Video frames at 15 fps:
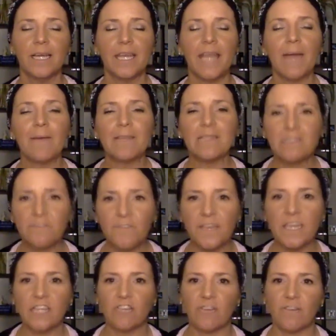Now it's
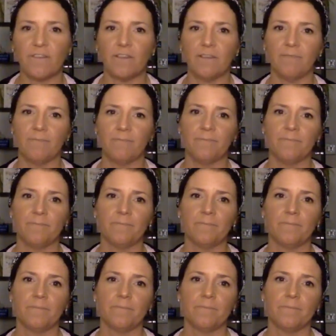fear-driven.
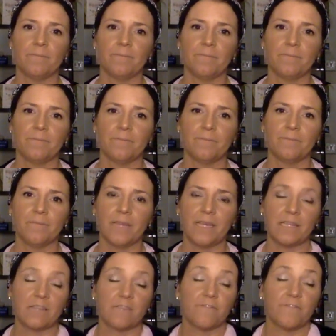
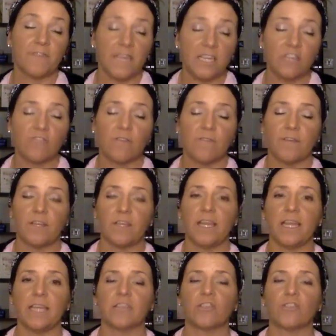It's fear-driven.
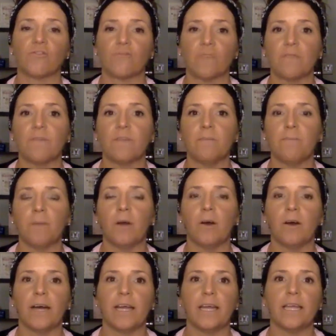It's driven
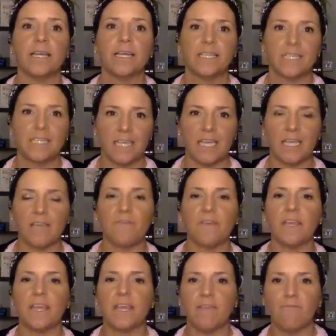by
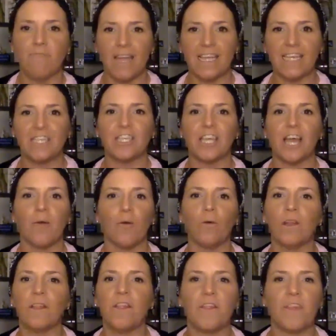TV, radio,
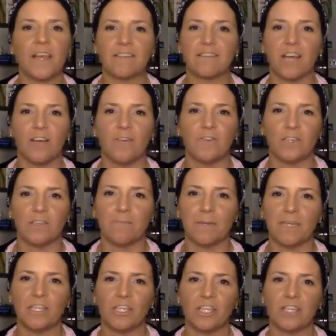all of the things that I've just
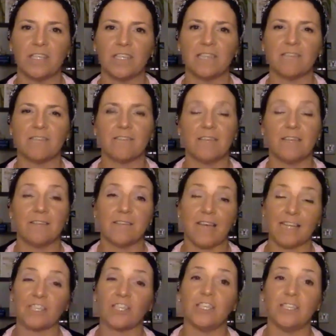mentioned. It's
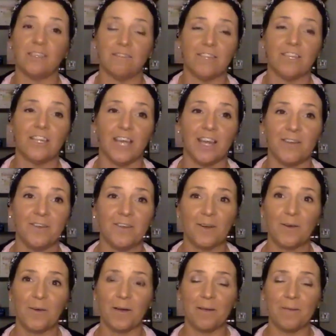actually,
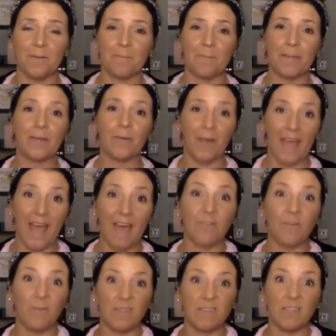been quite
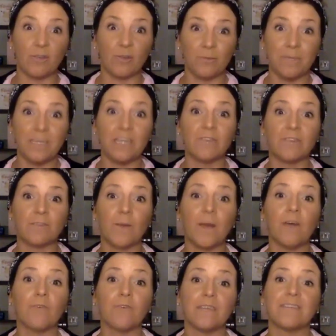heavy with social media as
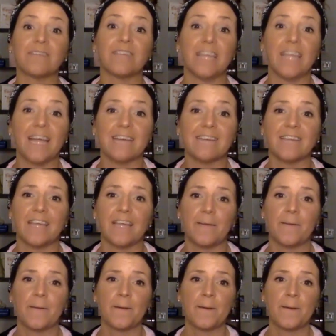well recently, hasn't it?